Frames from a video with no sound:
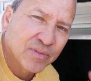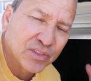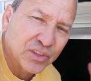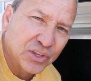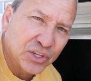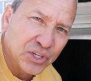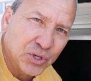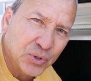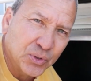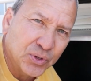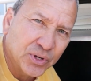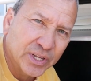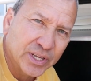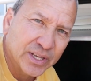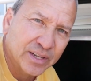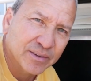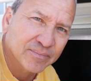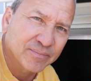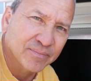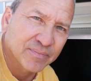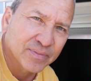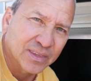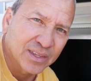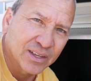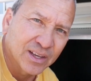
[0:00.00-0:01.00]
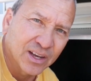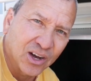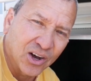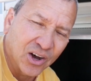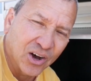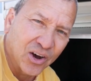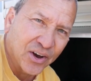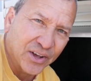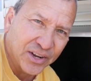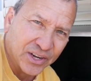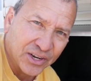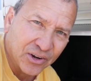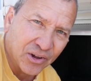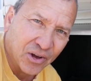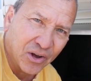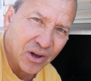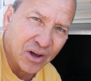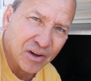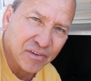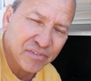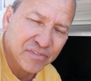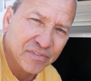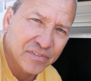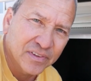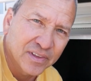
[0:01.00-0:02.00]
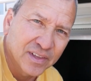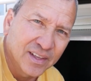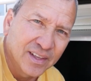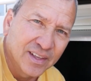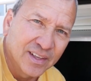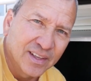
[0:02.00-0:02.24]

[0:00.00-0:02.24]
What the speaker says: the unit on and off.